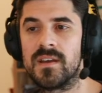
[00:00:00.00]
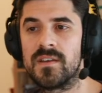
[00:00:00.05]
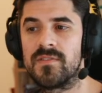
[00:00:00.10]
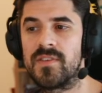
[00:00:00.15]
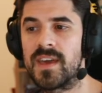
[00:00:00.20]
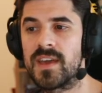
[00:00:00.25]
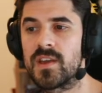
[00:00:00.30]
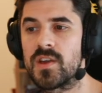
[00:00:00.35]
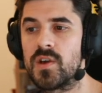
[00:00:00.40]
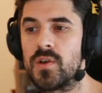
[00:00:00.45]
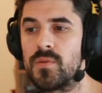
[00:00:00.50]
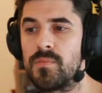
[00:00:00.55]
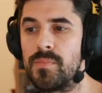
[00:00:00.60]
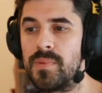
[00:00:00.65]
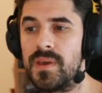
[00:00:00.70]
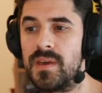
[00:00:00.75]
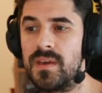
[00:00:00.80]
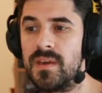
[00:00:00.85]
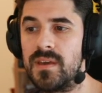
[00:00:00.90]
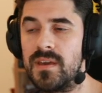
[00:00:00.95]
they could
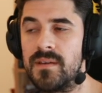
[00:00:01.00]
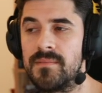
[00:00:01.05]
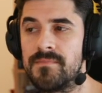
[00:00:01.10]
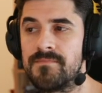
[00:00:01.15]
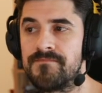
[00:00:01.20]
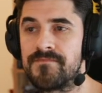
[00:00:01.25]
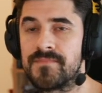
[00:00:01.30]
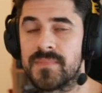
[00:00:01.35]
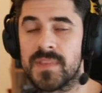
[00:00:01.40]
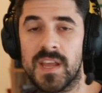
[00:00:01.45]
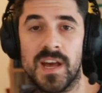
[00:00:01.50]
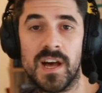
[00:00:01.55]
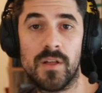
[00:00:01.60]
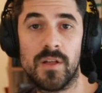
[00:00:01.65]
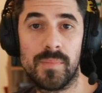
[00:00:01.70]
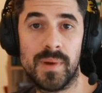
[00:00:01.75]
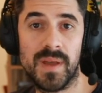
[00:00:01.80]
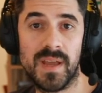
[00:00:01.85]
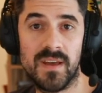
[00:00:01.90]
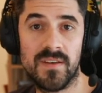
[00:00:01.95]
be
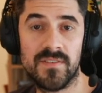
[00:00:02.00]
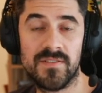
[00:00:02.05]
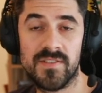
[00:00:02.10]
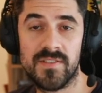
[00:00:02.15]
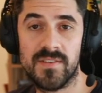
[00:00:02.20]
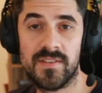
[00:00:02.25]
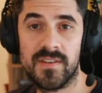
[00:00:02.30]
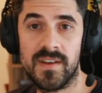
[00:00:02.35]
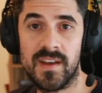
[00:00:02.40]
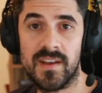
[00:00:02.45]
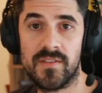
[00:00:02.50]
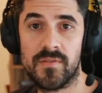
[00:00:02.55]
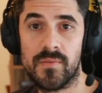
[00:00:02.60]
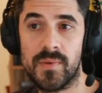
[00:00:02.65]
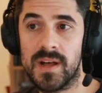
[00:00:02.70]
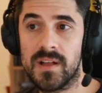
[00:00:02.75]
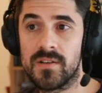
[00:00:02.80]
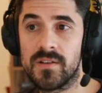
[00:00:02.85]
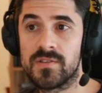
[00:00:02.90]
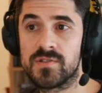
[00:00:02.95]
helping us as
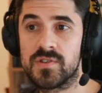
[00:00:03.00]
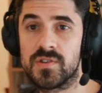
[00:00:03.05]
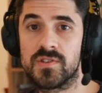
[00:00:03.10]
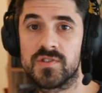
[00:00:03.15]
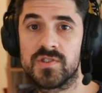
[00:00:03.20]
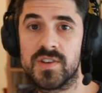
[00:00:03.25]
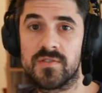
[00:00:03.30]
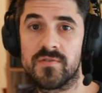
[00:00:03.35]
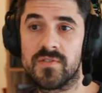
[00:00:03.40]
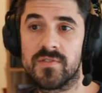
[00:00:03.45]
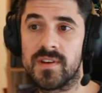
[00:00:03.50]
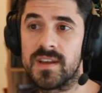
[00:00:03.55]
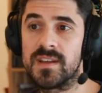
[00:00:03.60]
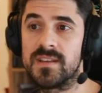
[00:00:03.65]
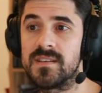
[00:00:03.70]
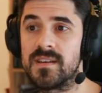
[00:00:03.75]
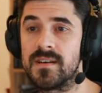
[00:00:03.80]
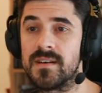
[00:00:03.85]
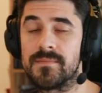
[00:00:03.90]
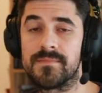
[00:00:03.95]
well to
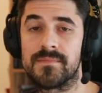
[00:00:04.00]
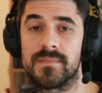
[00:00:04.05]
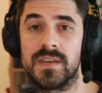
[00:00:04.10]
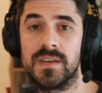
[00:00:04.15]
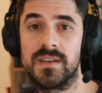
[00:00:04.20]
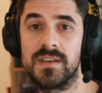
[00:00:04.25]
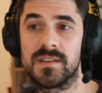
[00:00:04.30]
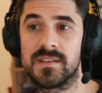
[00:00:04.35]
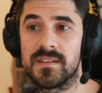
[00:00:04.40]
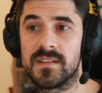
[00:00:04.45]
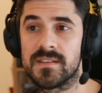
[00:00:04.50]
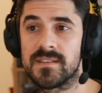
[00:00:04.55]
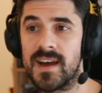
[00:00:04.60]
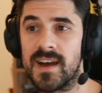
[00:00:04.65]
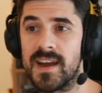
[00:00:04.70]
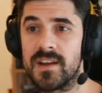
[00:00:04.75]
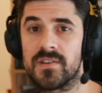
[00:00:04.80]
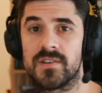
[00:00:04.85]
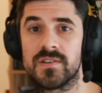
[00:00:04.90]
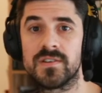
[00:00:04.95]
generate heat in the
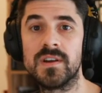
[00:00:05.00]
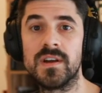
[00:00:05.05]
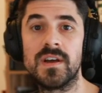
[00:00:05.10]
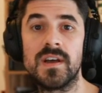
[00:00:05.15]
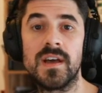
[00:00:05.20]
tire